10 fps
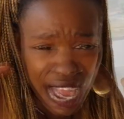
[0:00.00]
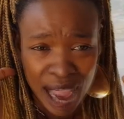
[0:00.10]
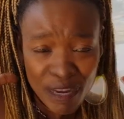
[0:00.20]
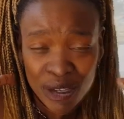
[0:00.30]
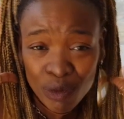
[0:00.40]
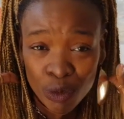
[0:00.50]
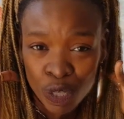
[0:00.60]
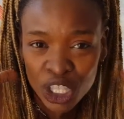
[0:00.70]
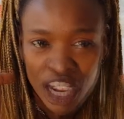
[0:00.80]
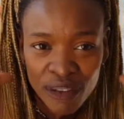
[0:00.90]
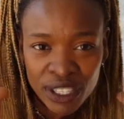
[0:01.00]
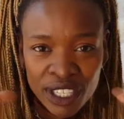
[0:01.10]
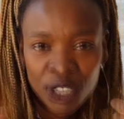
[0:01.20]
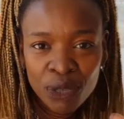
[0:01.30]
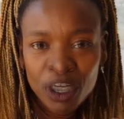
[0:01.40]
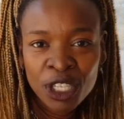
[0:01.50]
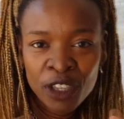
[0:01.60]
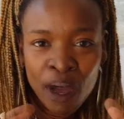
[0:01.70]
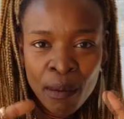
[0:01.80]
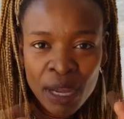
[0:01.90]
I mean, whichever
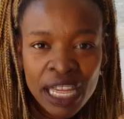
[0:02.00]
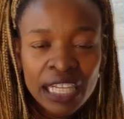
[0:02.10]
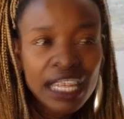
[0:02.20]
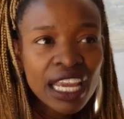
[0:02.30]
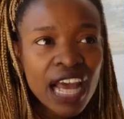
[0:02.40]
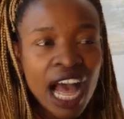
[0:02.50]
situation I'm in,